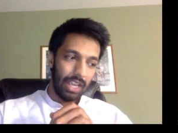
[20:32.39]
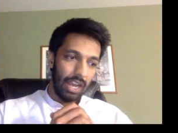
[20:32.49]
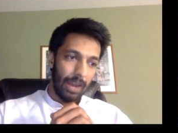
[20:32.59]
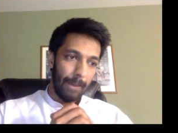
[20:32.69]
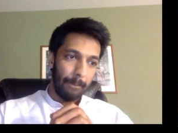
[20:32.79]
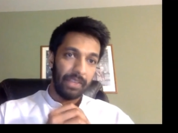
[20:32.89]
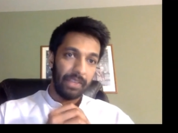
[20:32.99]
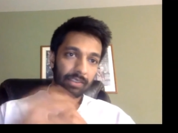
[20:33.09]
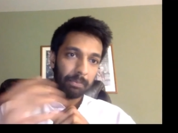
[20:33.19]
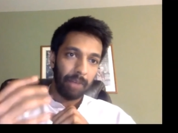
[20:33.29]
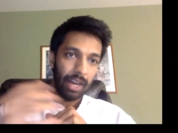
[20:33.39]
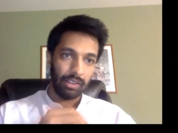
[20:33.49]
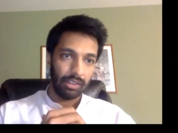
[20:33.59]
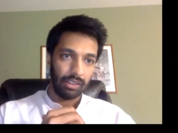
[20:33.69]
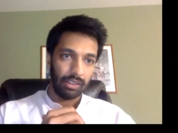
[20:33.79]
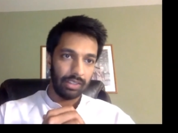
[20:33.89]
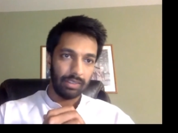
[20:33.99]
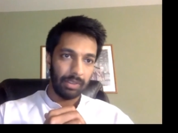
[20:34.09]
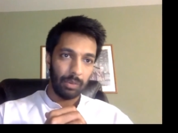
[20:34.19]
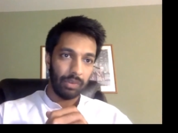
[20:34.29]
Um, this model is
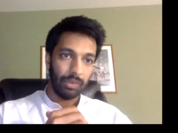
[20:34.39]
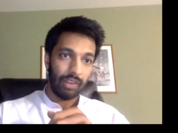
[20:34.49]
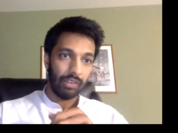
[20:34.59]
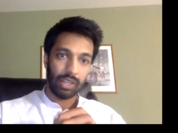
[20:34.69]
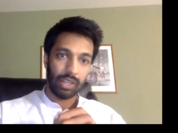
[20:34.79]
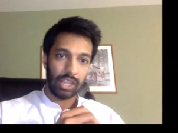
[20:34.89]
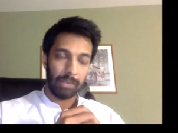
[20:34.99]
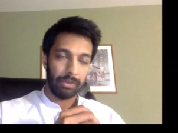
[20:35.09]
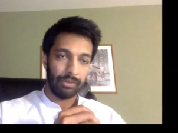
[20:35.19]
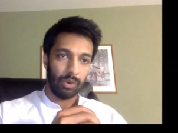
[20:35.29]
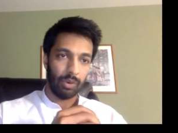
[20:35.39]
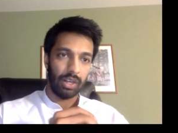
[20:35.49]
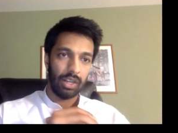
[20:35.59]
something that we've never really done before